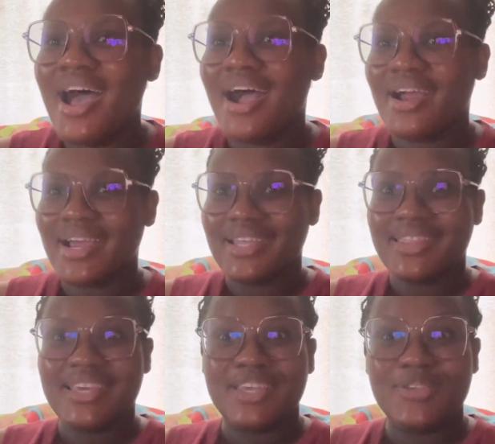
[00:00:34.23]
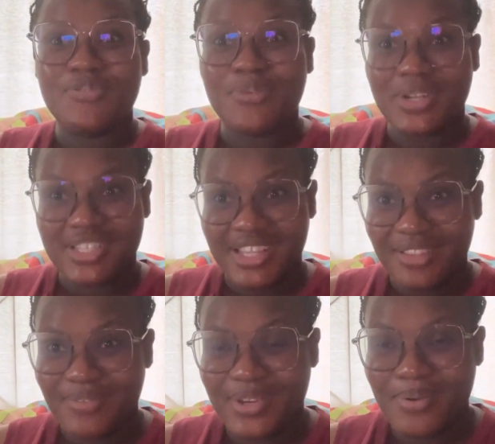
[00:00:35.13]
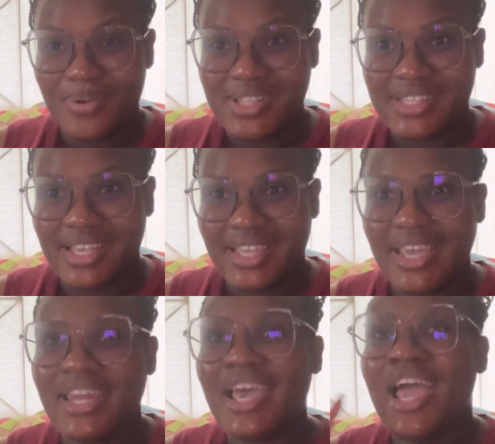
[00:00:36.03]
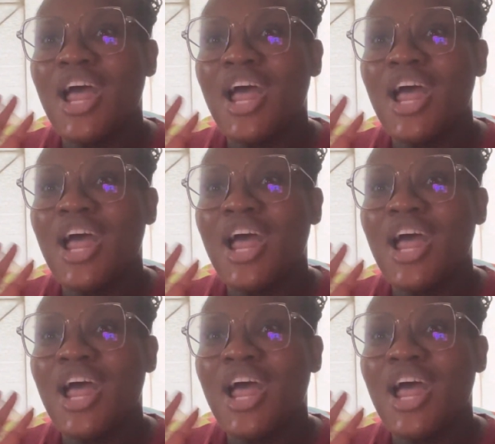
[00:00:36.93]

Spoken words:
All right, thank you for watching the video once again.